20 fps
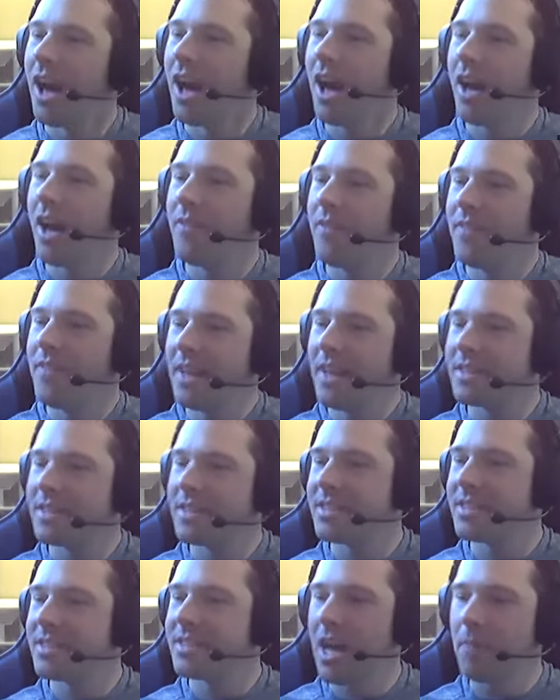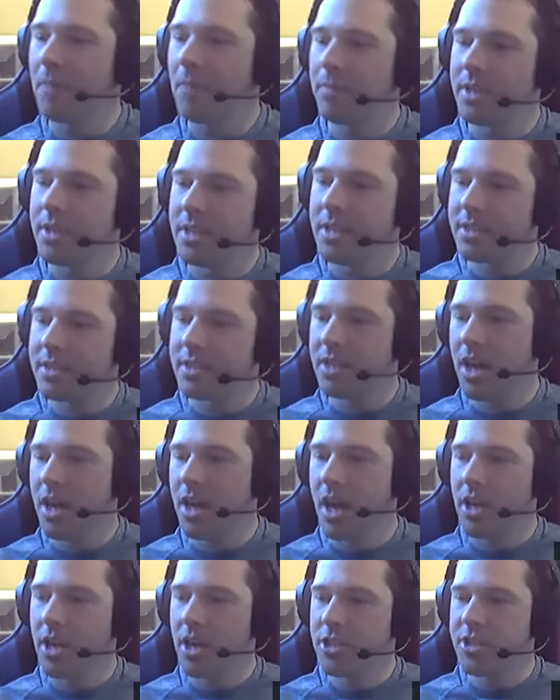next step is
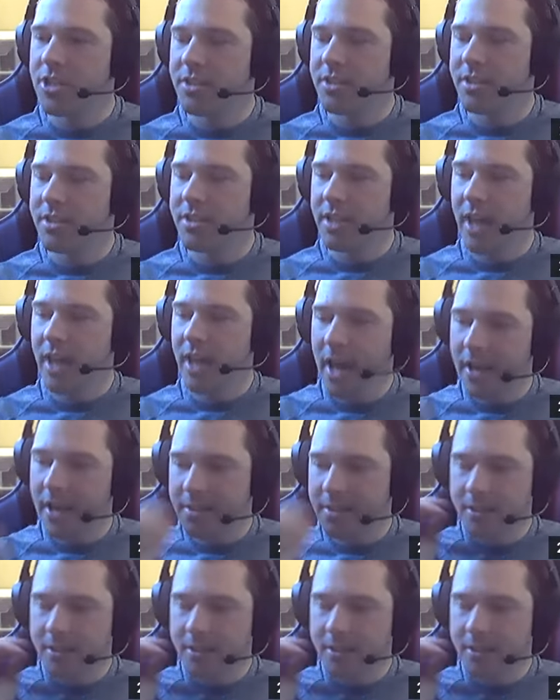the GCX.